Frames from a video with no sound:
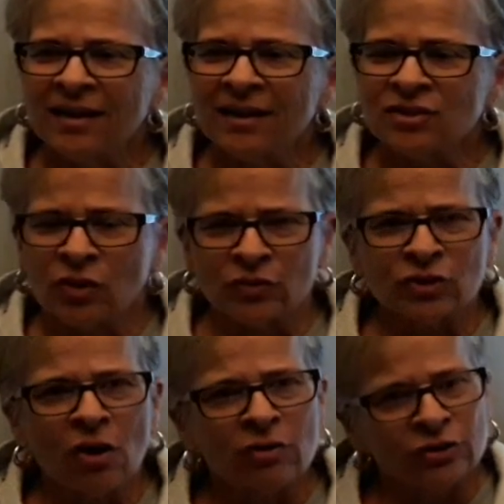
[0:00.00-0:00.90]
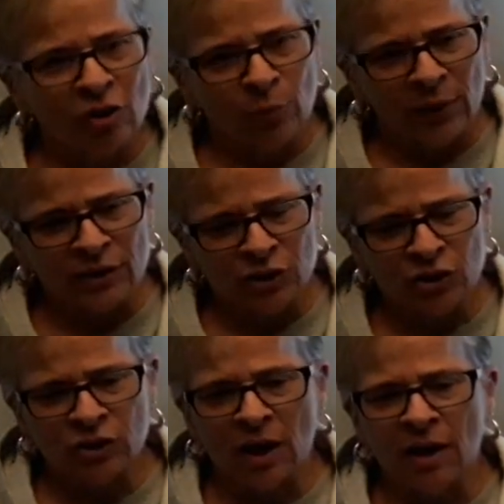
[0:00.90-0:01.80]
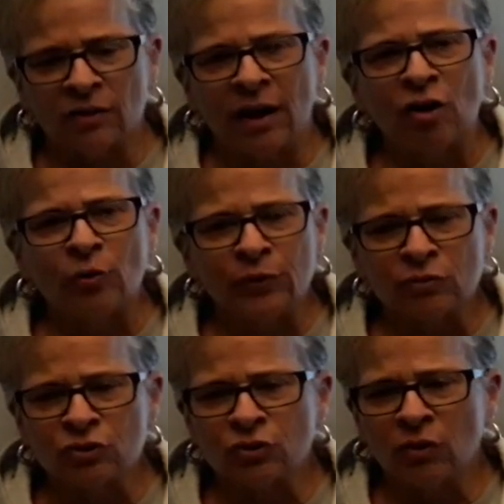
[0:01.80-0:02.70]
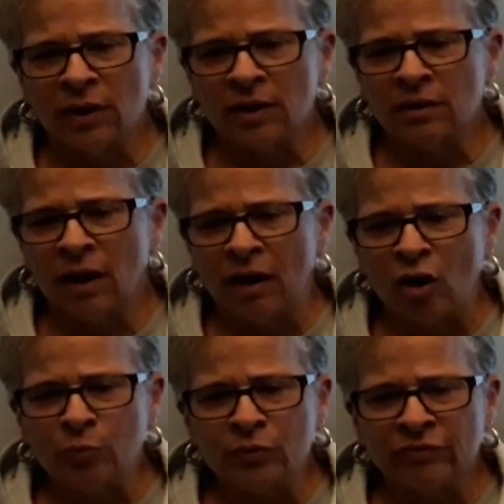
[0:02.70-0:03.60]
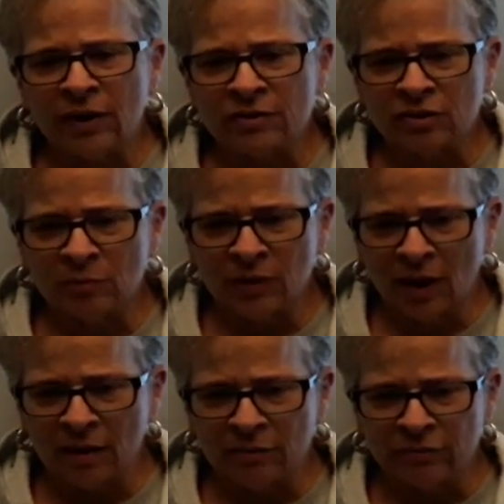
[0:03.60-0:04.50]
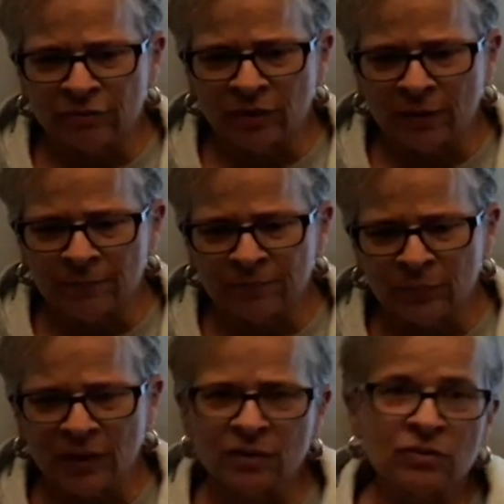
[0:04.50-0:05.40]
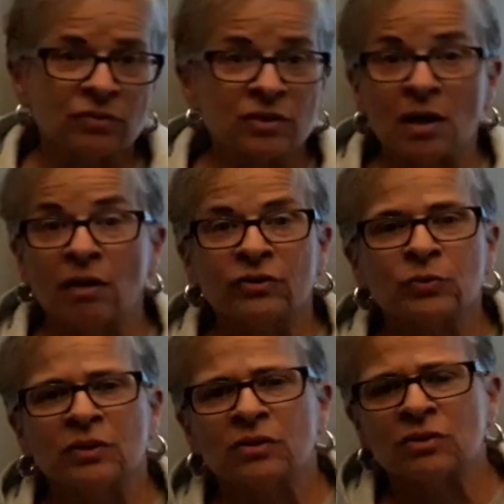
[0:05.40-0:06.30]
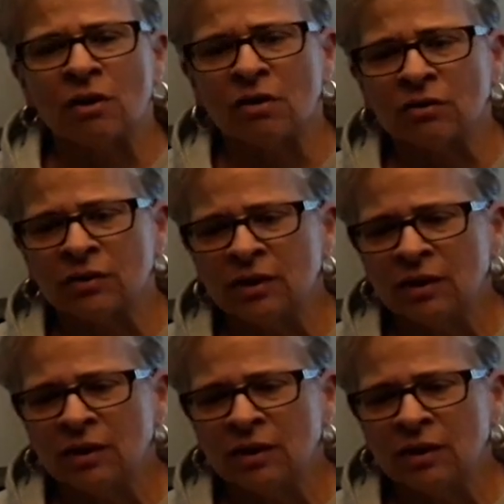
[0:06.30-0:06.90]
So the song is called Precious Child. I hope you enjoy it. I hope you find some kind of peace and solace with the song.